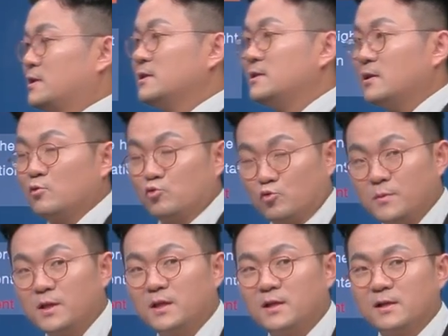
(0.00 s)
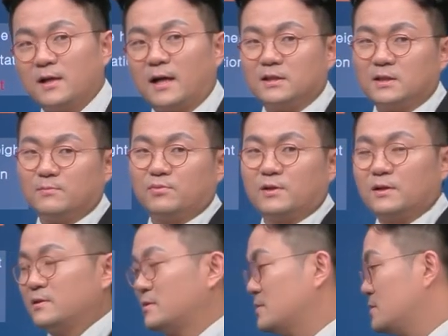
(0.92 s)
If you use a 6
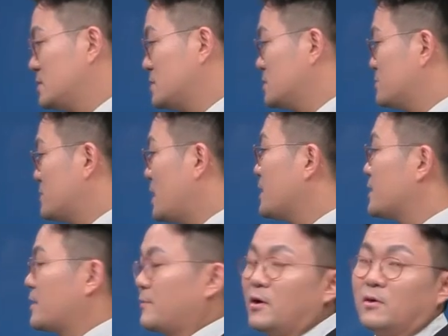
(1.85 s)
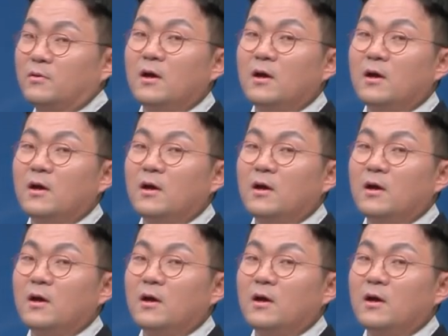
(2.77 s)
millimeter implants